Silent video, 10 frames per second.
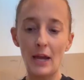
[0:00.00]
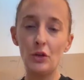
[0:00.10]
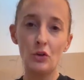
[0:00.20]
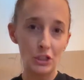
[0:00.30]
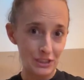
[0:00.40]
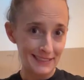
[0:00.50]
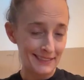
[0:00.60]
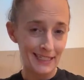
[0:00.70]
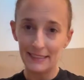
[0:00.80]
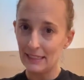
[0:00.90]
that. You could
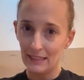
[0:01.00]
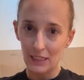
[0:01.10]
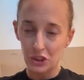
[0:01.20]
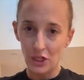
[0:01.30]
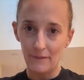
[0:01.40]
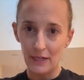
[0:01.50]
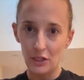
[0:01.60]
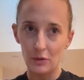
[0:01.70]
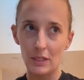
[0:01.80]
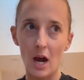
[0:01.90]
just slice it and like shove it
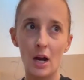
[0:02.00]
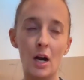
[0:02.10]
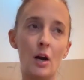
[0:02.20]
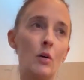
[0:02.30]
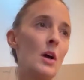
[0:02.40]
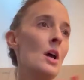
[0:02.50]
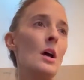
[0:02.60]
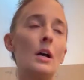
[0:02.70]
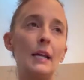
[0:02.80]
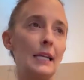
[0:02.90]
into a taco,
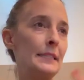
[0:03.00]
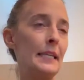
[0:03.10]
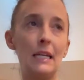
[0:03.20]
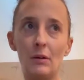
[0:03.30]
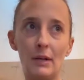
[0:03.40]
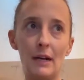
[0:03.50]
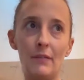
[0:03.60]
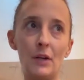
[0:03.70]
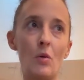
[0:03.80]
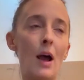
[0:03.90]
quesadilla,
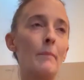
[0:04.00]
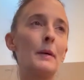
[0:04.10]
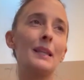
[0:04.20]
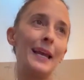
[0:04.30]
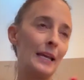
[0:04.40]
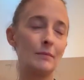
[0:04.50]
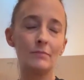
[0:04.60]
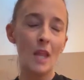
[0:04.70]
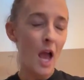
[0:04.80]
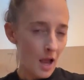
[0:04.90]
whatever you want. But like,
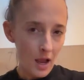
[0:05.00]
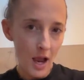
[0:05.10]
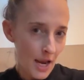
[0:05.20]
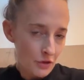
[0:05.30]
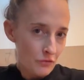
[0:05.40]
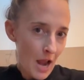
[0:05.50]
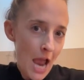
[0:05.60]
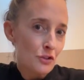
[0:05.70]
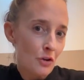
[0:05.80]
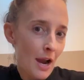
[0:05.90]

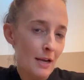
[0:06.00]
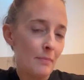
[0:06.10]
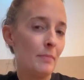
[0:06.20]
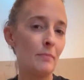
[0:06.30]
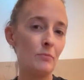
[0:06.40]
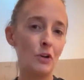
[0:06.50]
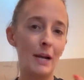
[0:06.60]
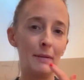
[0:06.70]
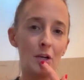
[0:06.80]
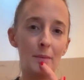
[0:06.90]
I try to
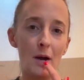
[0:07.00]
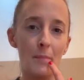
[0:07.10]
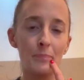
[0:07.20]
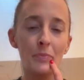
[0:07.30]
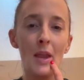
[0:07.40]
be a good mom.